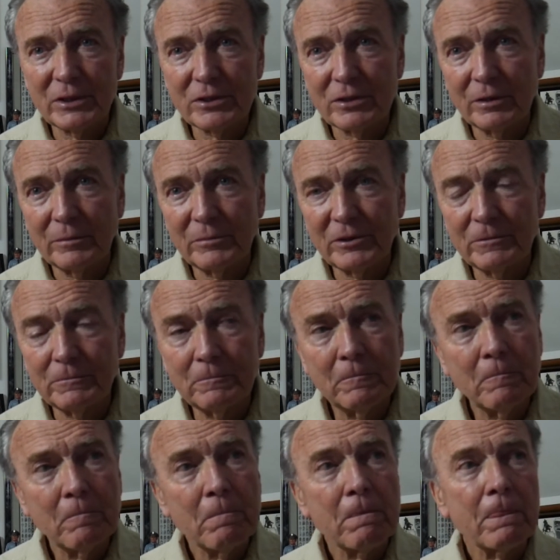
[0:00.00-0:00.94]
something.
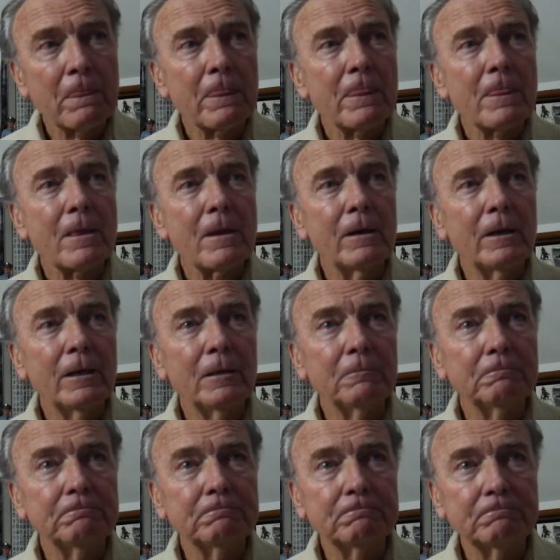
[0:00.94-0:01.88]

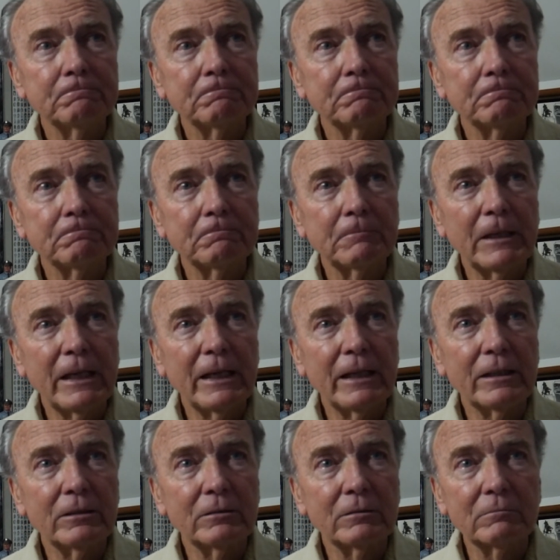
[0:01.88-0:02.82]

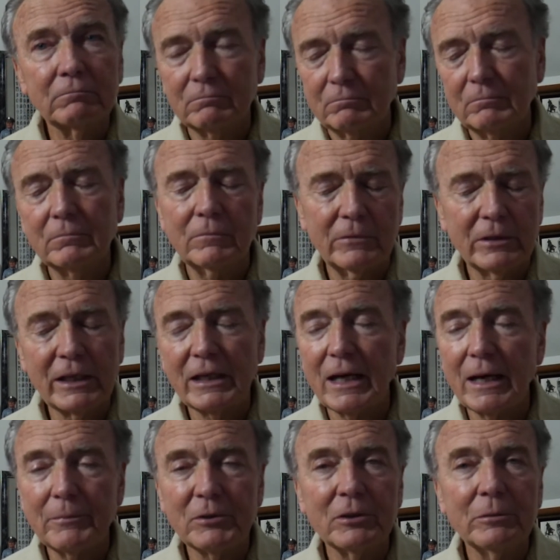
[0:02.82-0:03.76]
And that
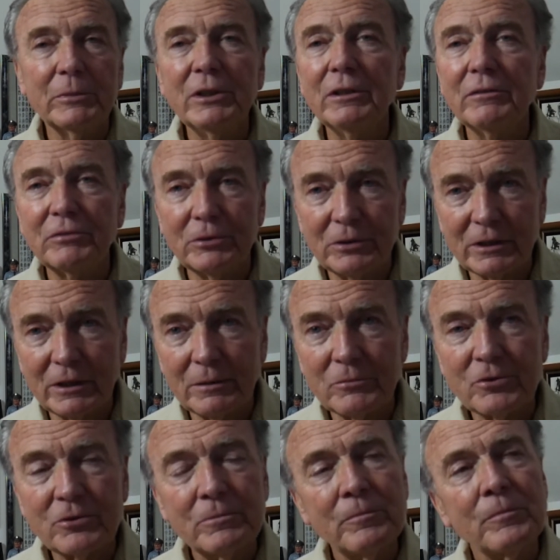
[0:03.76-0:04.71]
happened to me a few
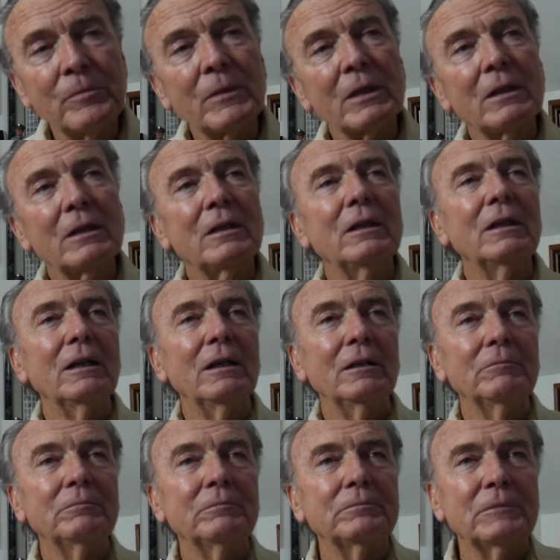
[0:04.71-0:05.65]
times.
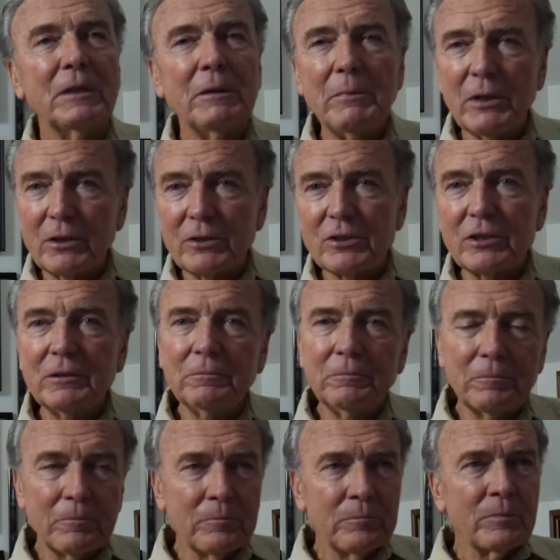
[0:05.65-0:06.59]
Embarrassing,
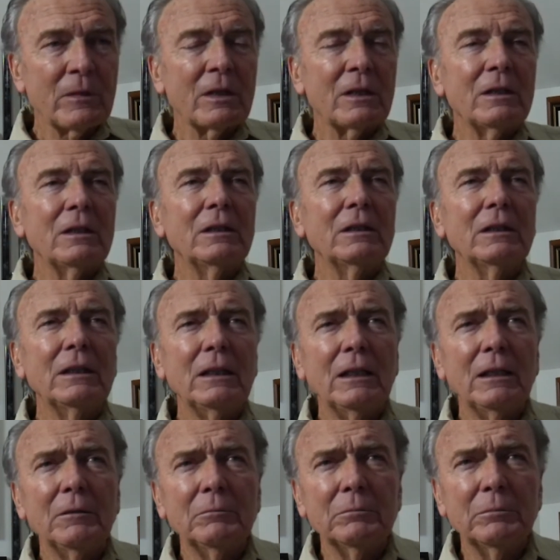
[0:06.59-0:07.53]

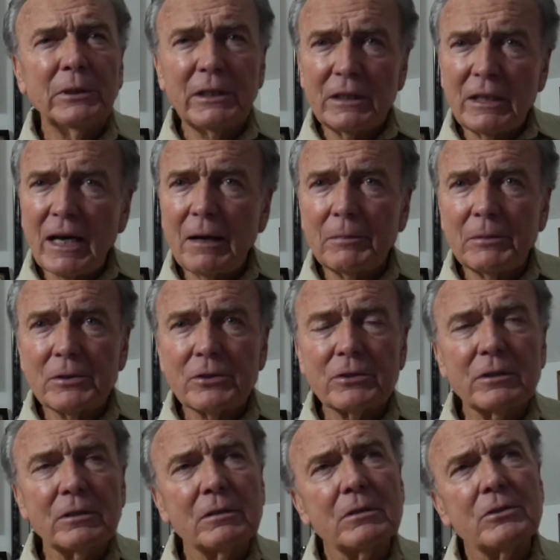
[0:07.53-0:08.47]
but it happens.
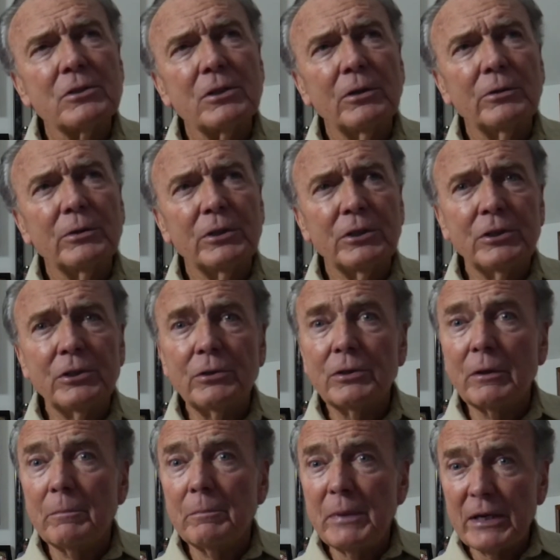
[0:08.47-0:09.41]
So you do
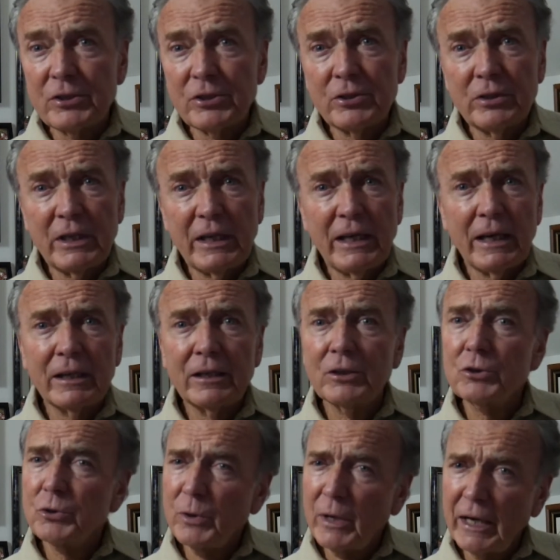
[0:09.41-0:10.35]
the best you can,
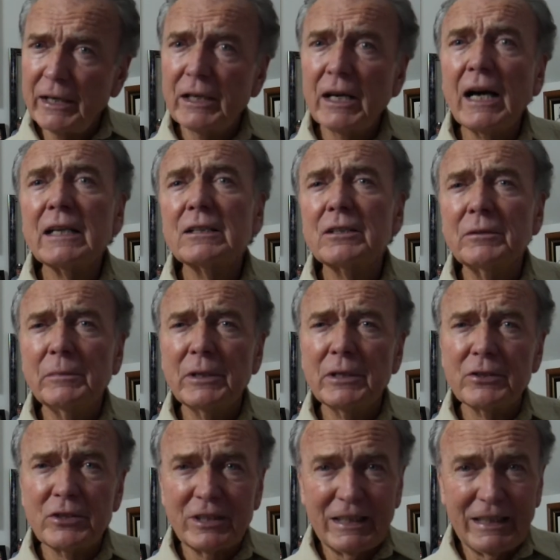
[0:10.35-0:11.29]
try not to
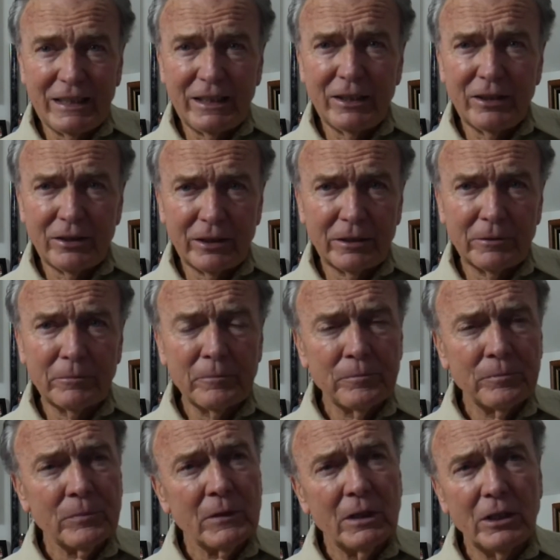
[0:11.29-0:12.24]
miss anything.
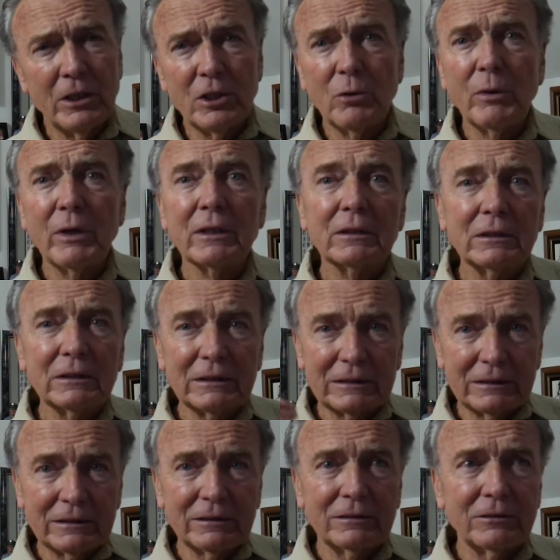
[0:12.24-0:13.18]
You don't want
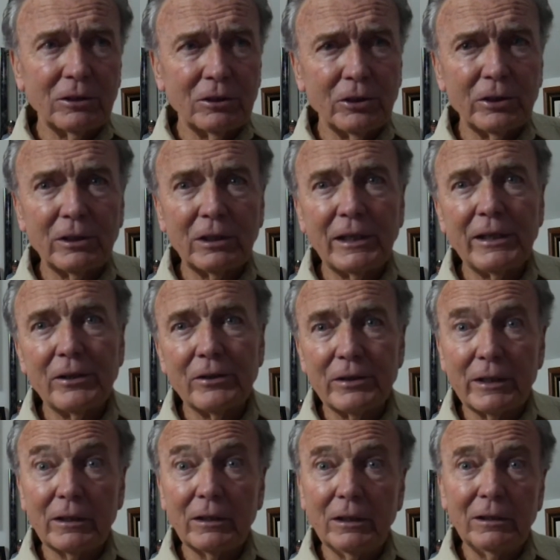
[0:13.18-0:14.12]
to learn later
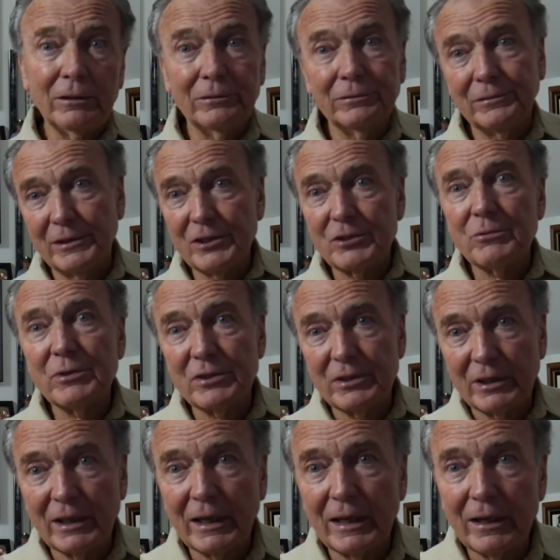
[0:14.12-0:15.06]
that, oh, this was in
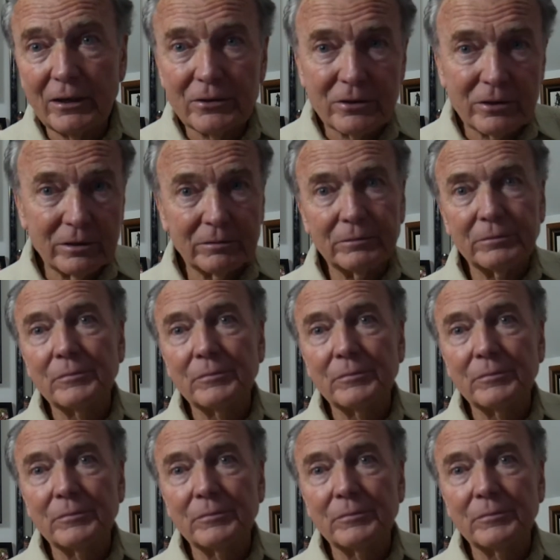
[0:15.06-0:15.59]
the house and